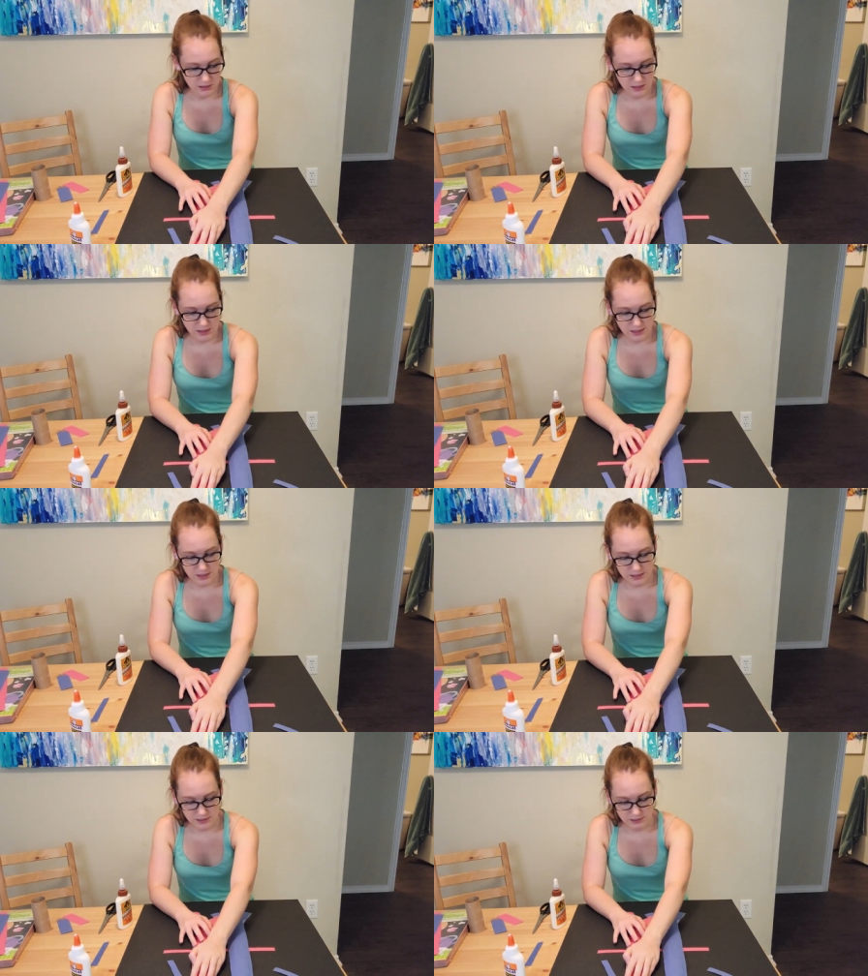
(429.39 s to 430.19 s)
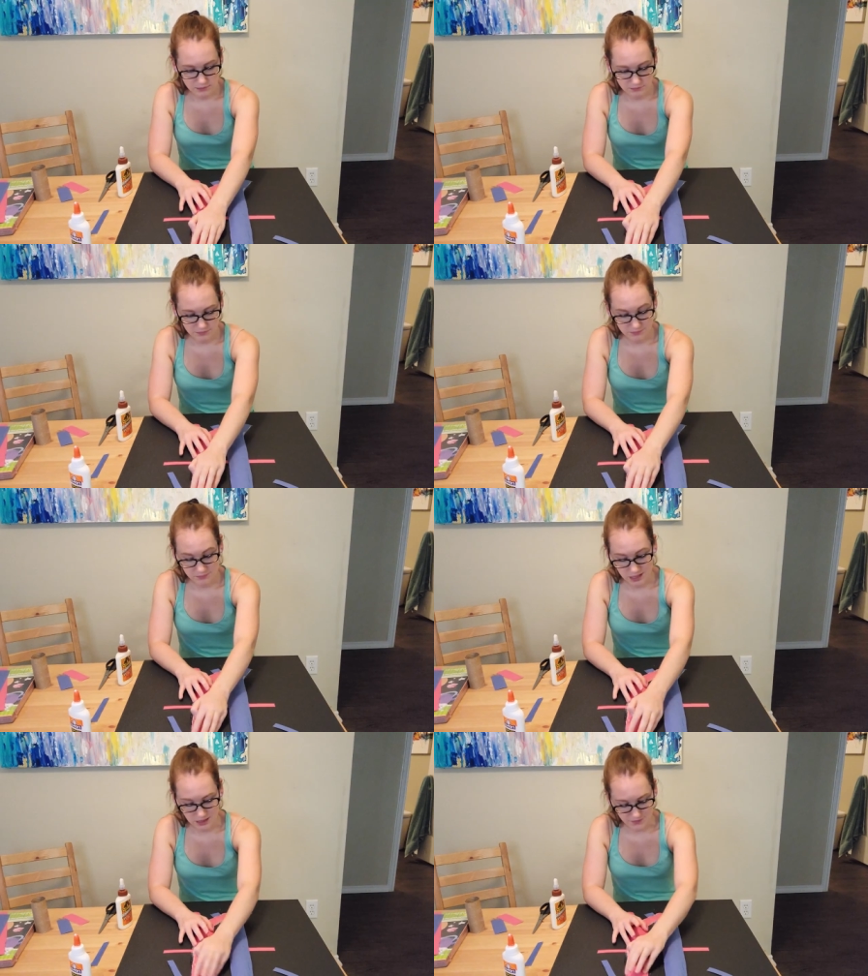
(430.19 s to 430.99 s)
then
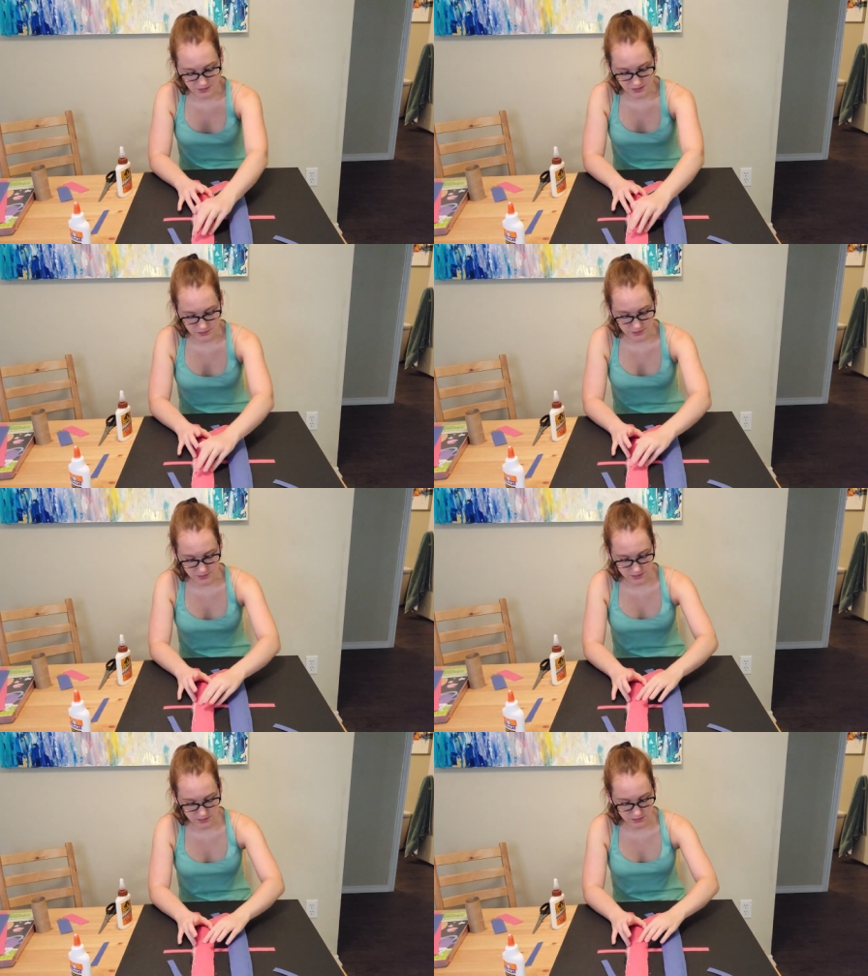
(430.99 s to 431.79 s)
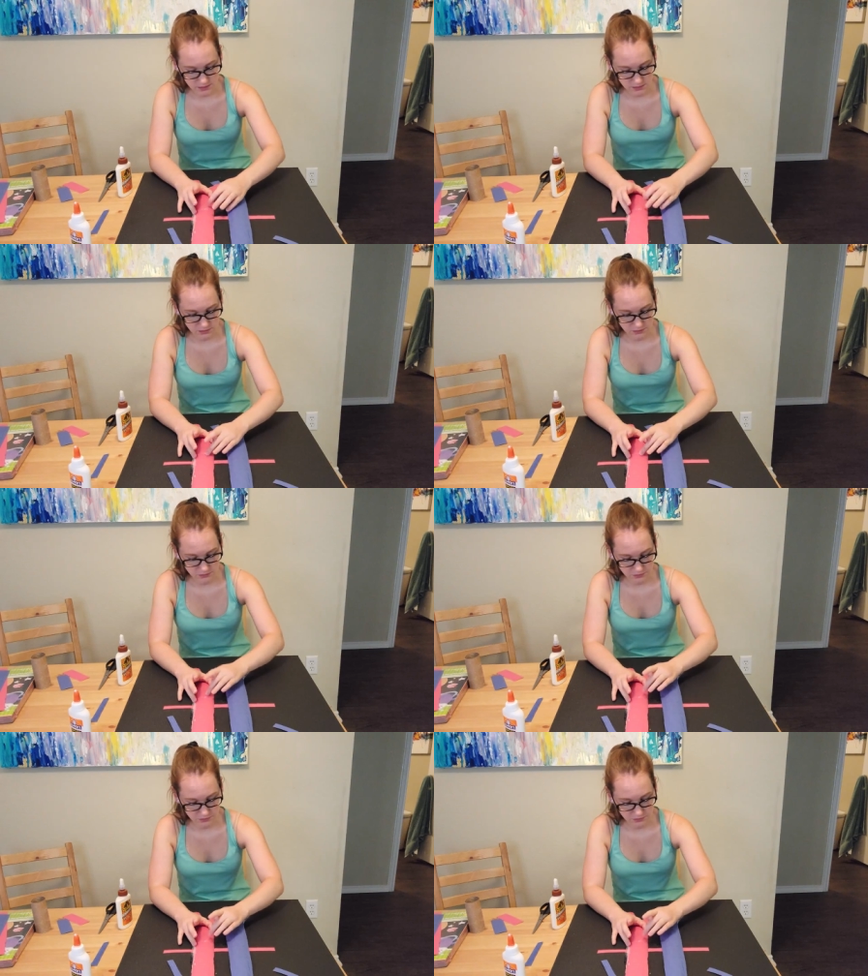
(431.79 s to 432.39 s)
I'll have to deal with the